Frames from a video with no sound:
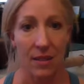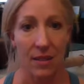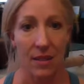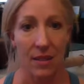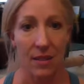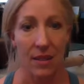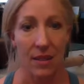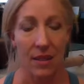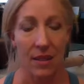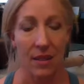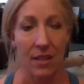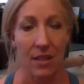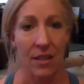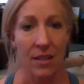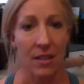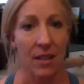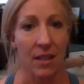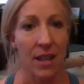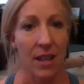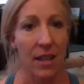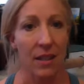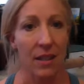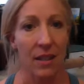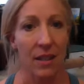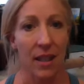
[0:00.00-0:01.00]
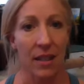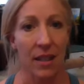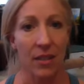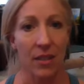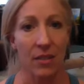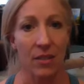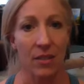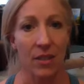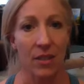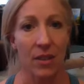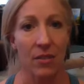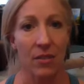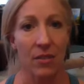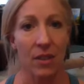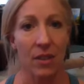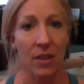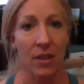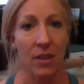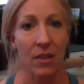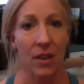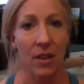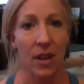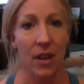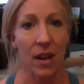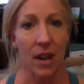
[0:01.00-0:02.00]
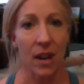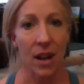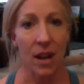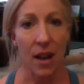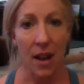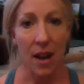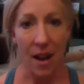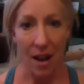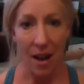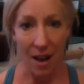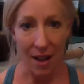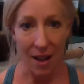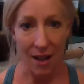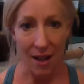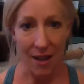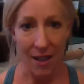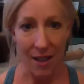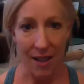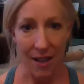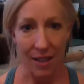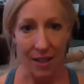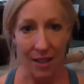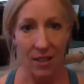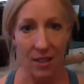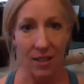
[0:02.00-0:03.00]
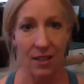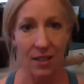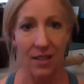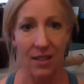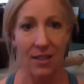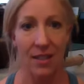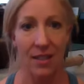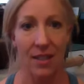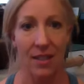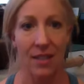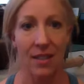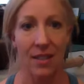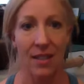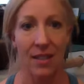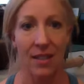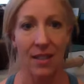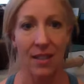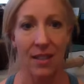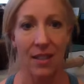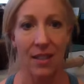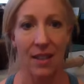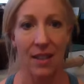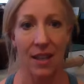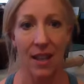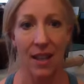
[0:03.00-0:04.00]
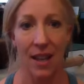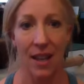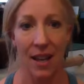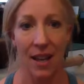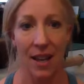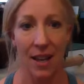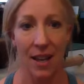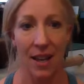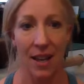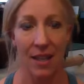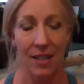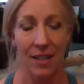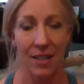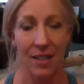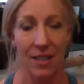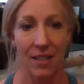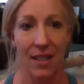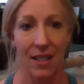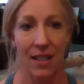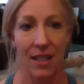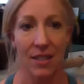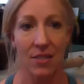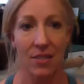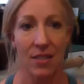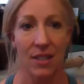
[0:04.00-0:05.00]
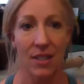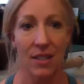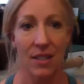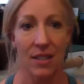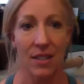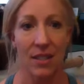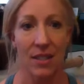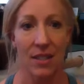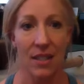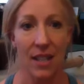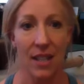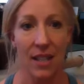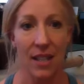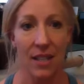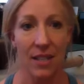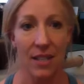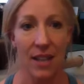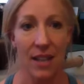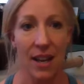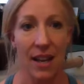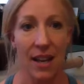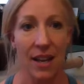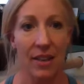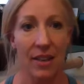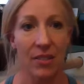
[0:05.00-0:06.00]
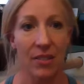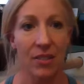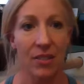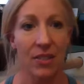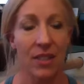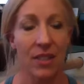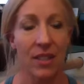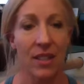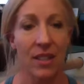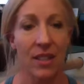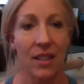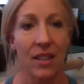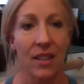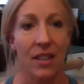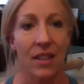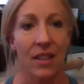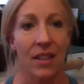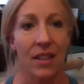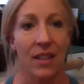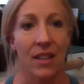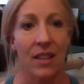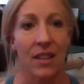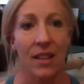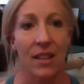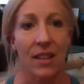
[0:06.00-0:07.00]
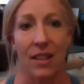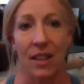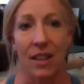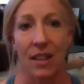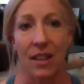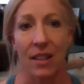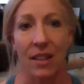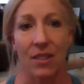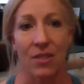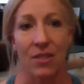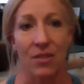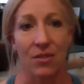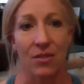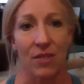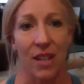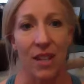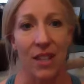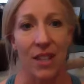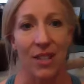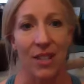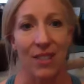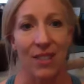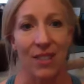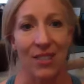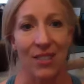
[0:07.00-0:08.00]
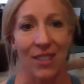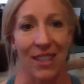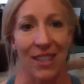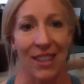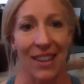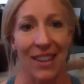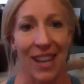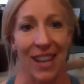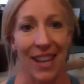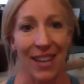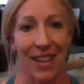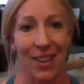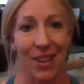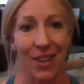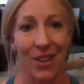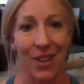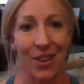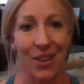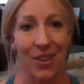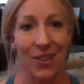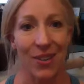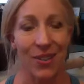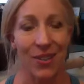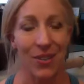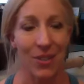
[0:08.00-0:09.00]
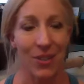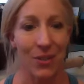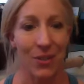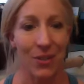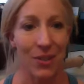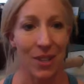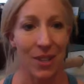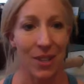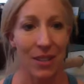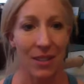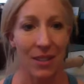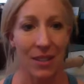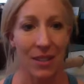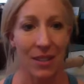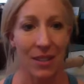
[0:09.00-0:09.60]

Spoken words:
Just like let yourself go, like just like you can sink down, you can like surrender, you can let go, you can